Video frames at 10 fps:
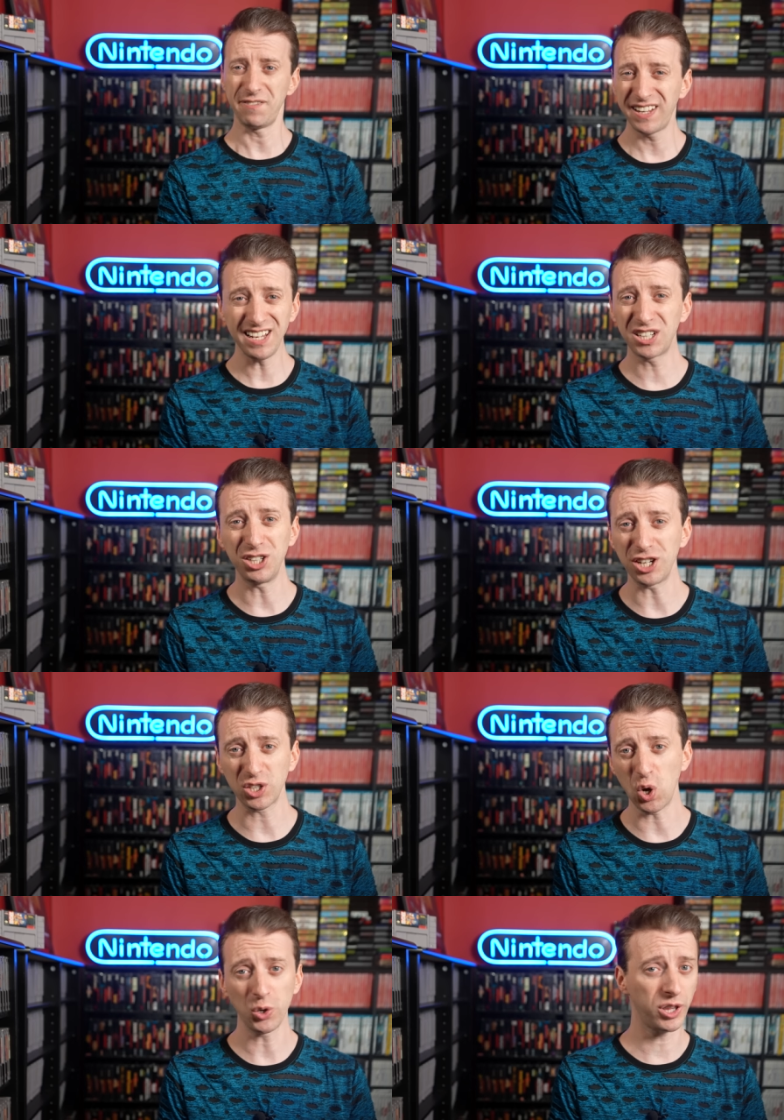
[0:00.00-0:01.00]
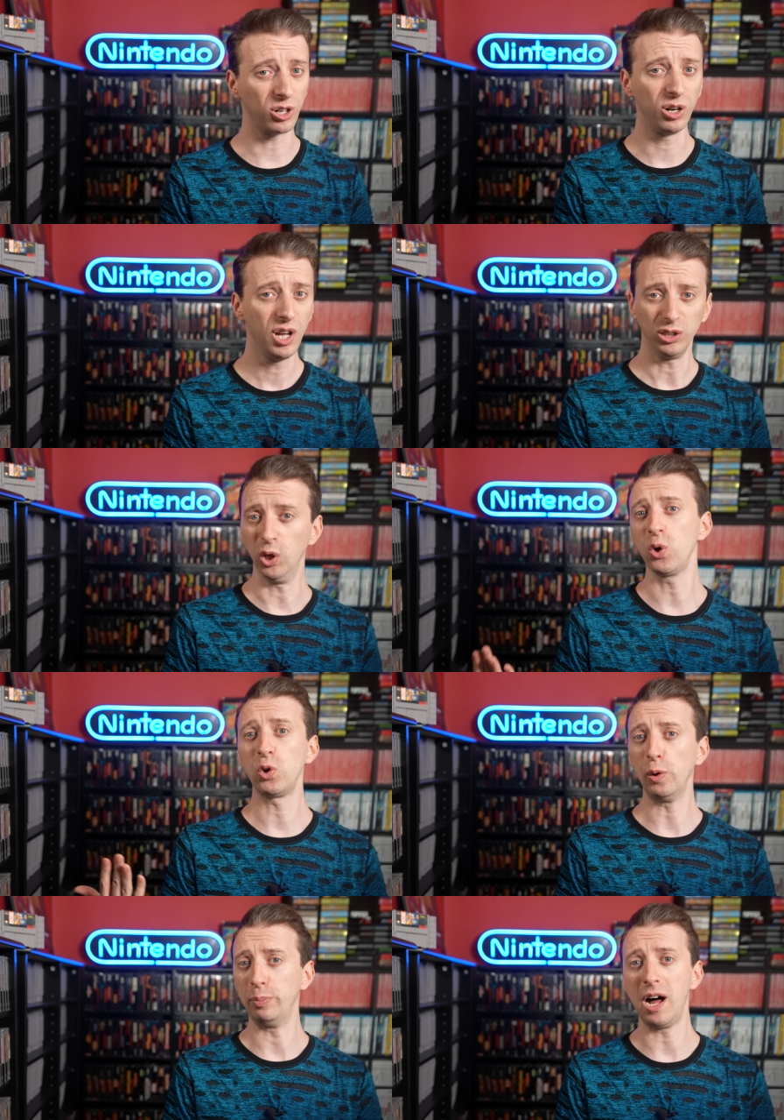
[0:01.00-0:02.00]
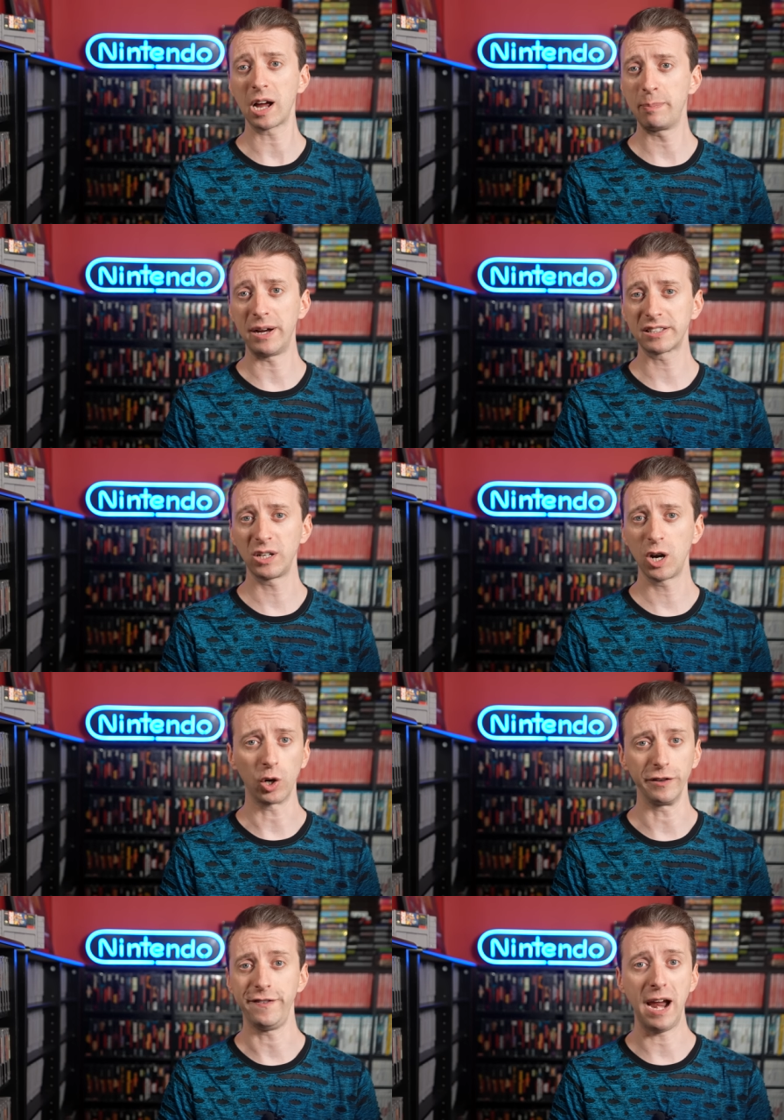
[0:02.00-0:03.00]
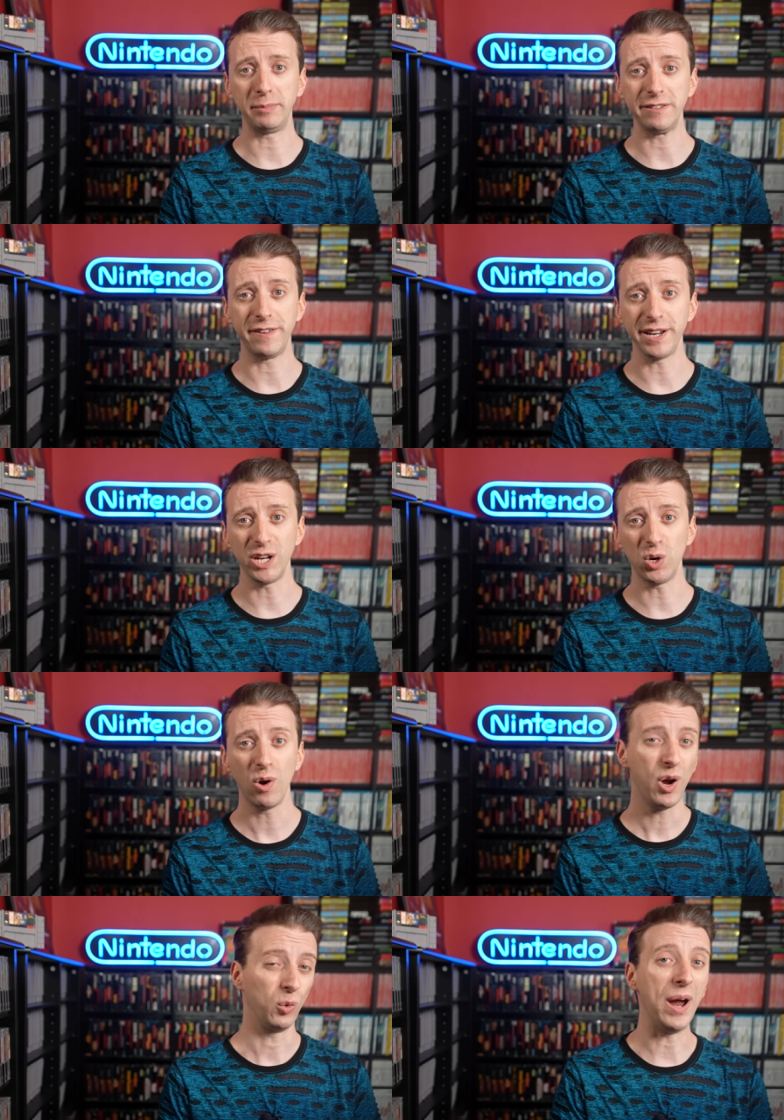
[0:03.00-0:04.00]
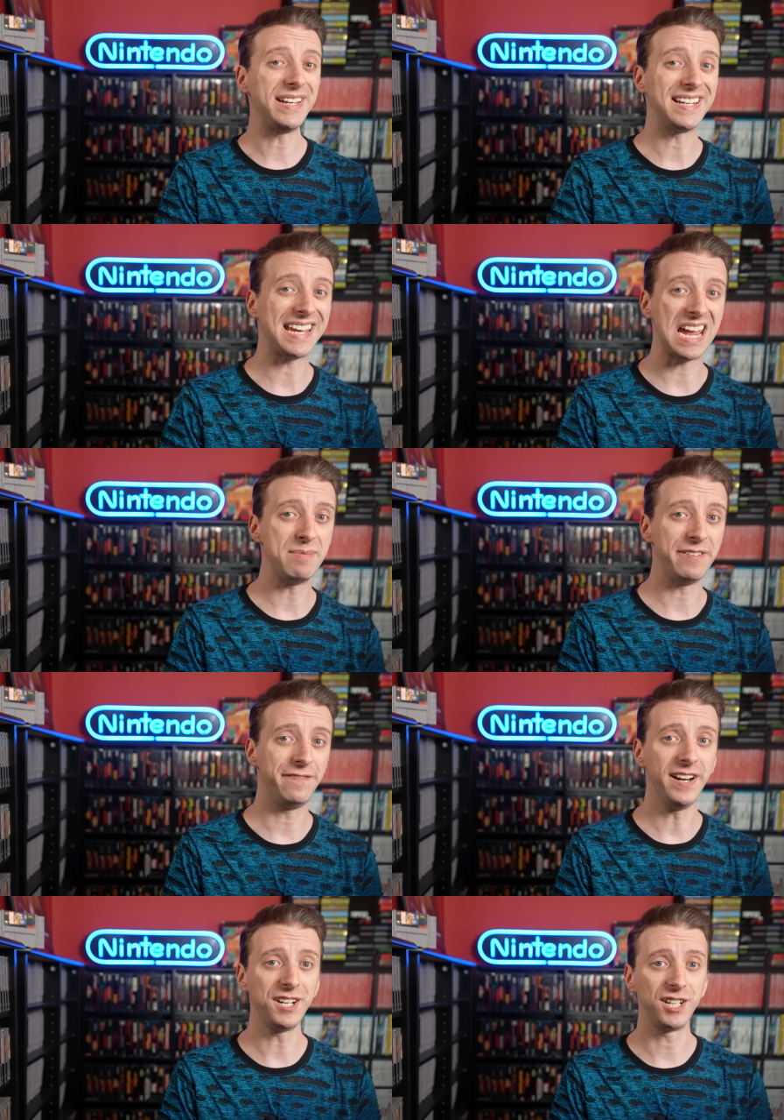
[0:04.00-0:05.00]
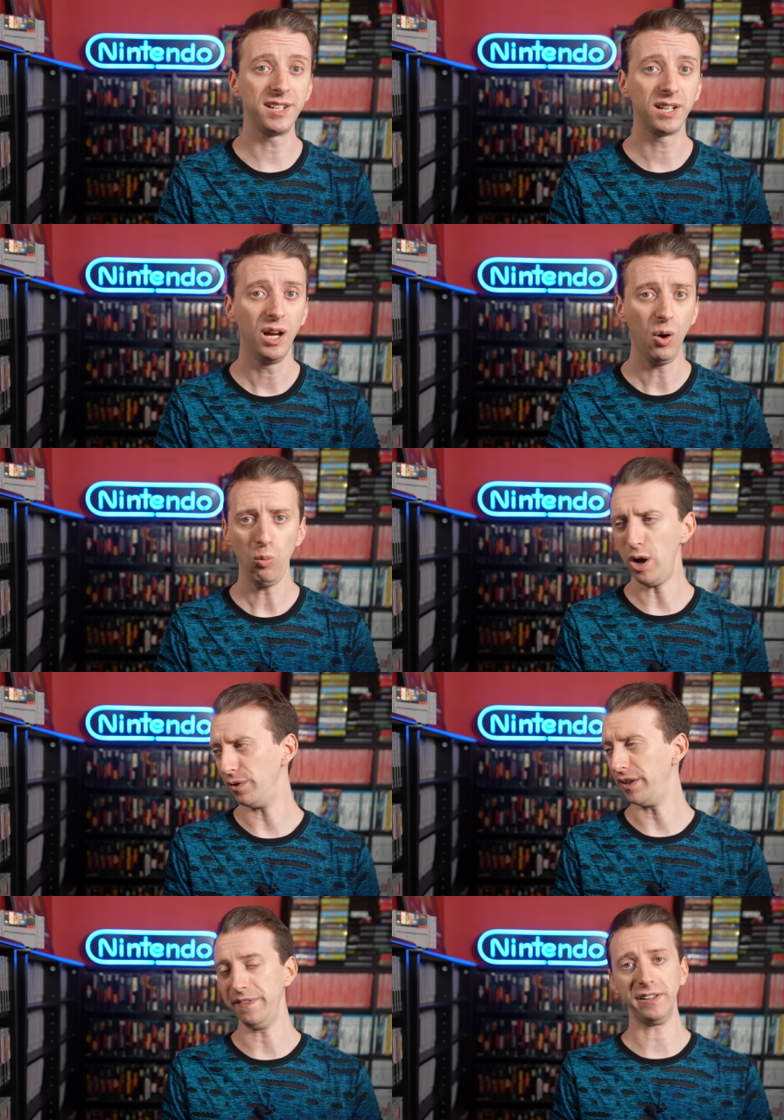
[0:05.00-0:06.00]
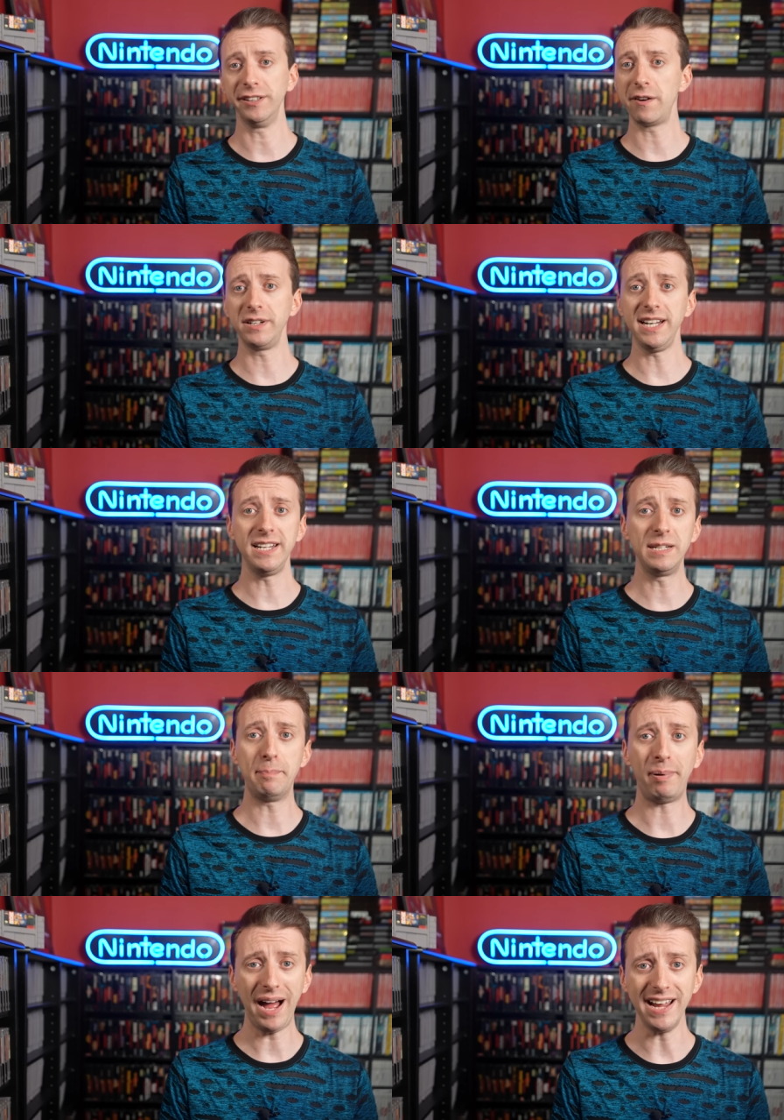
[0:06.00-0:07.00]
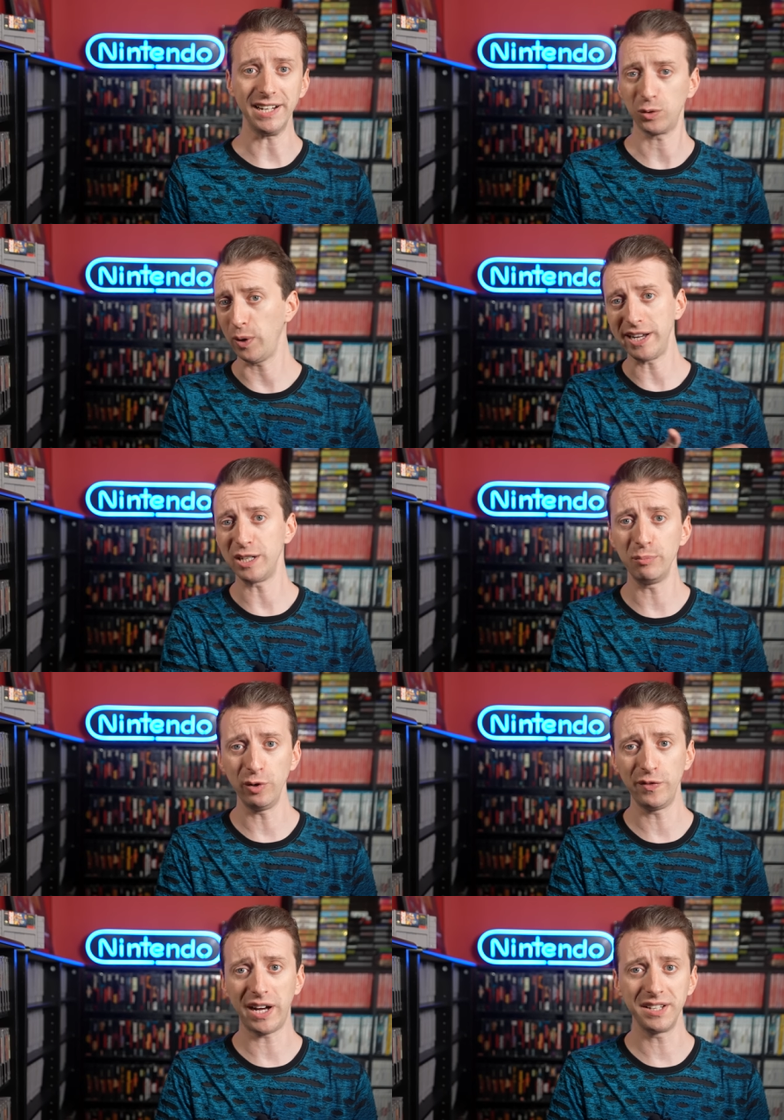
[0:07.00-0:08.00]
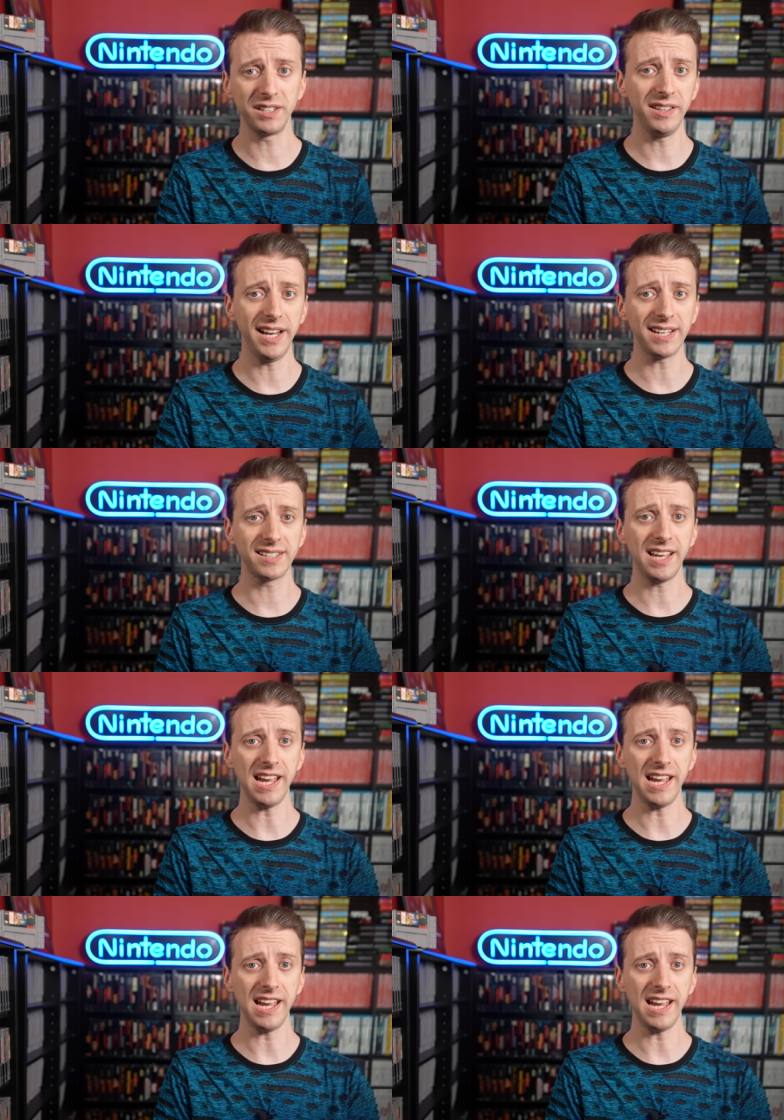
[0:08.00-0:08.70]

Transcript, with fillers: If kids could just go to their local Blockbuster or Family Video, rent a game and finish it, well, then they'll never need to buy it, ready to move on to the next